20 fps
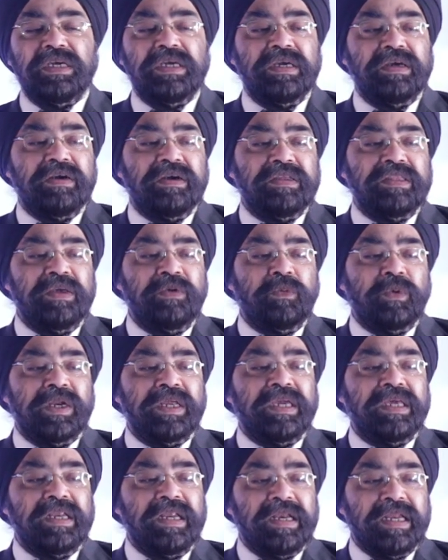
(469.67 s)
They
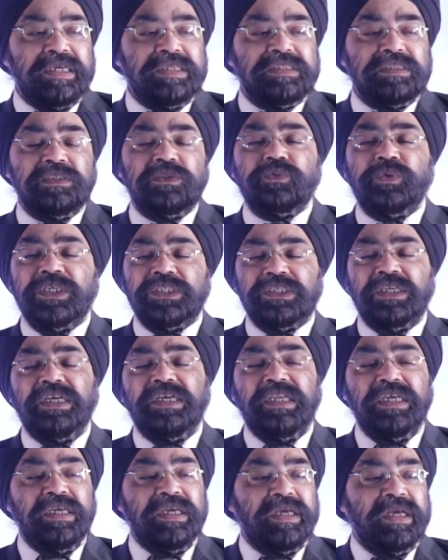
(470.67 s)
work in a licensed
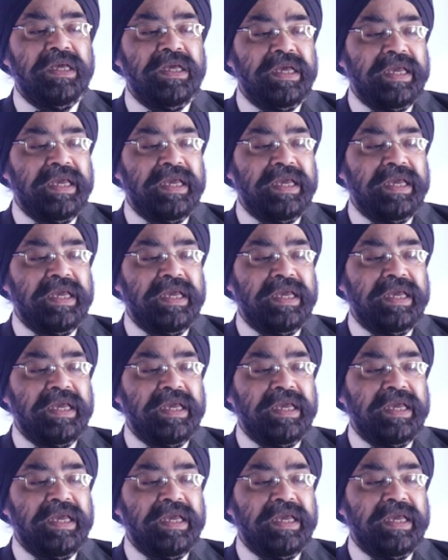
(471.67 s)
facility,